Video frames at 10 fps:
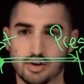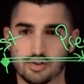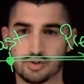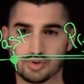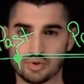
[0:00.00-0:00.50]

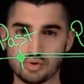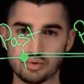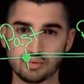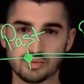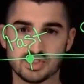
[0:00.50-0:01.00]
There's
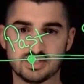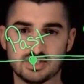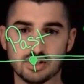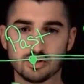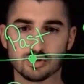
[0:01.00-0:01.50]
2
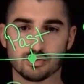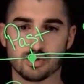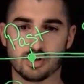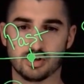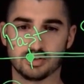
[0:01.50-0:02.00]
signal
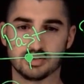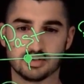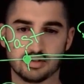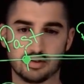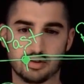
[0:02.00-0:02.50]
words